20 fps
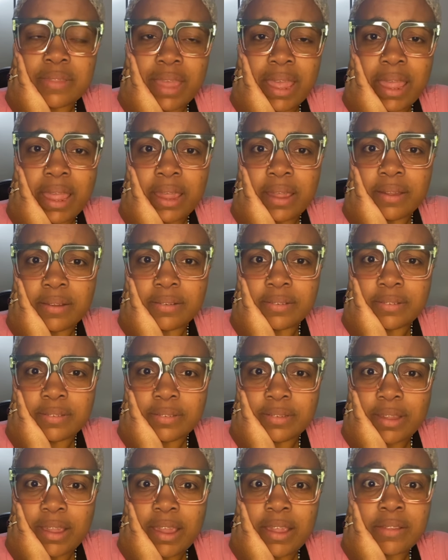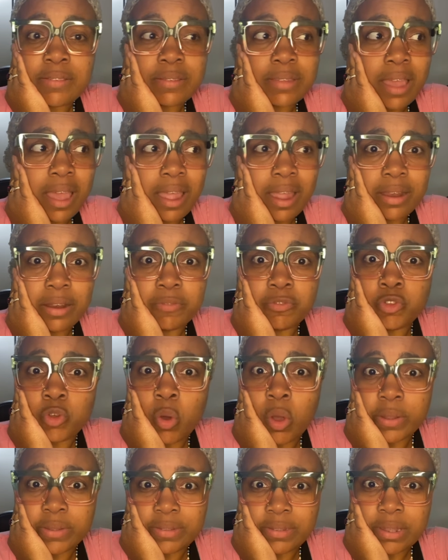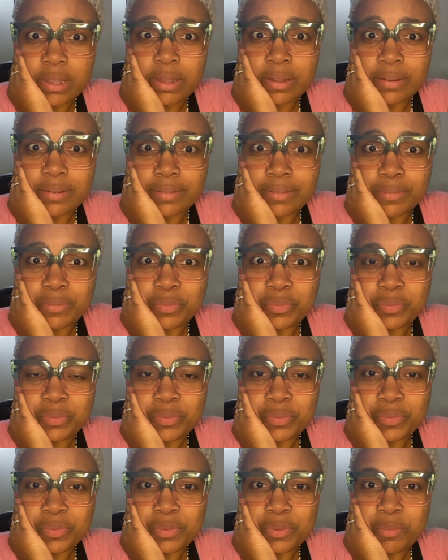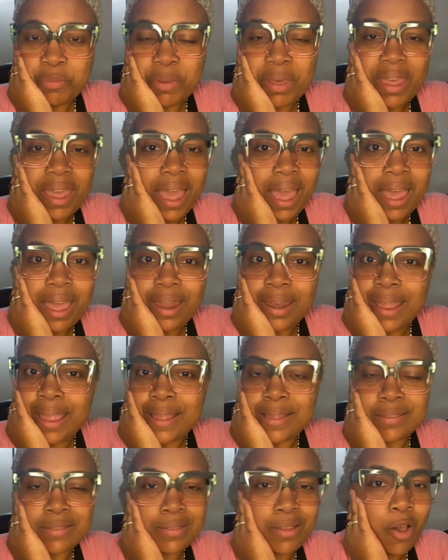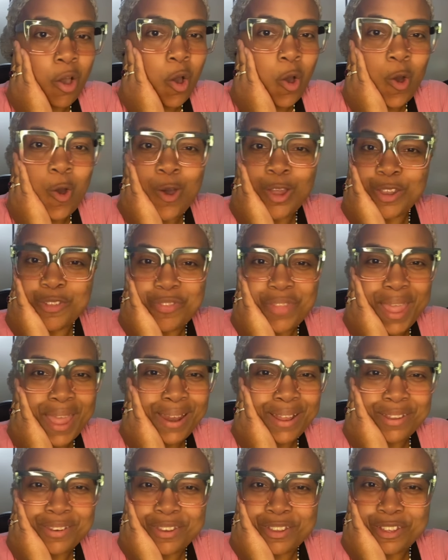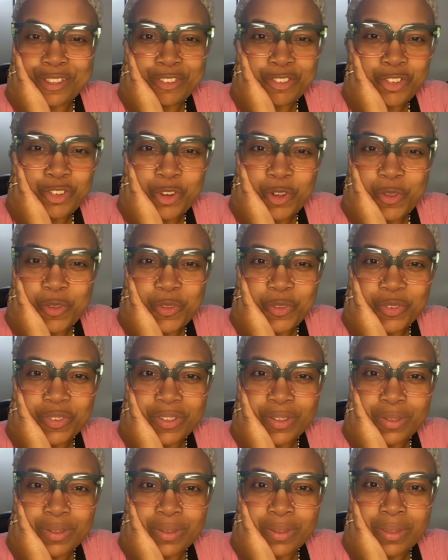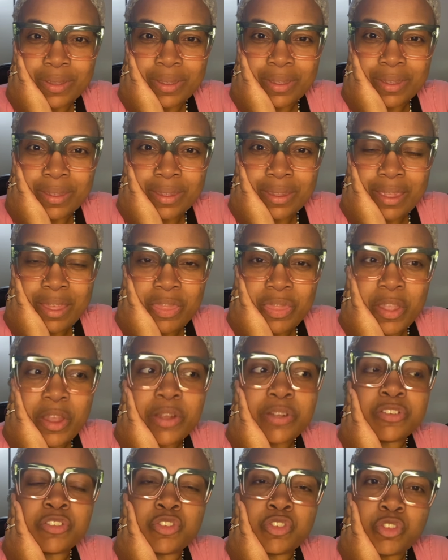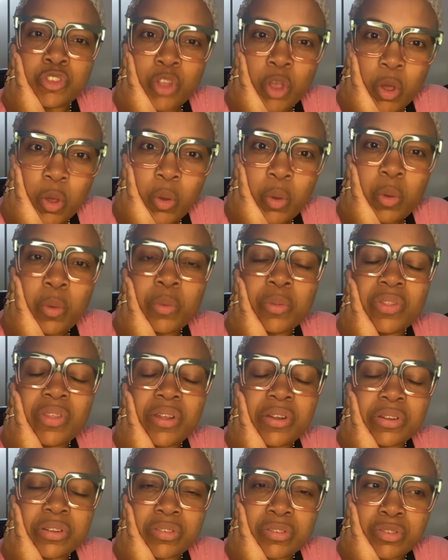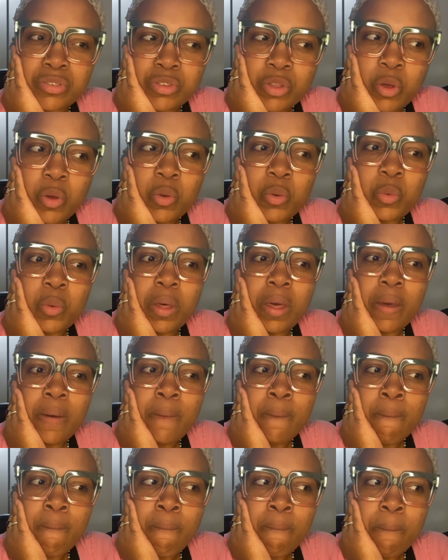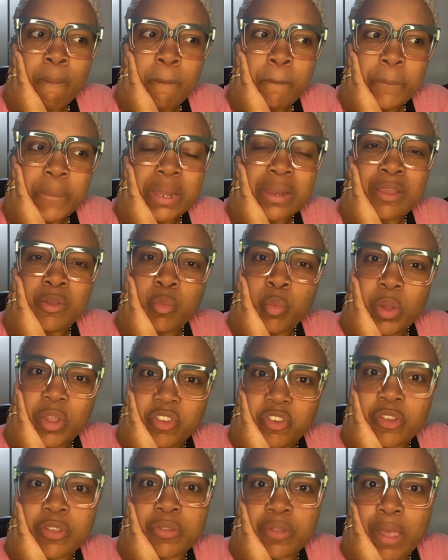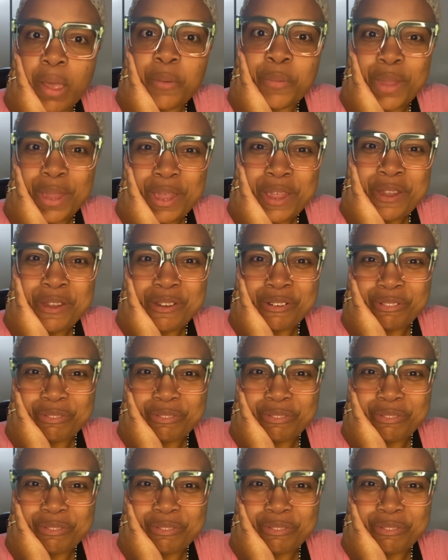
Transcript: that, it's kind of daunting. But God has all of that under control. There is so many witches out here.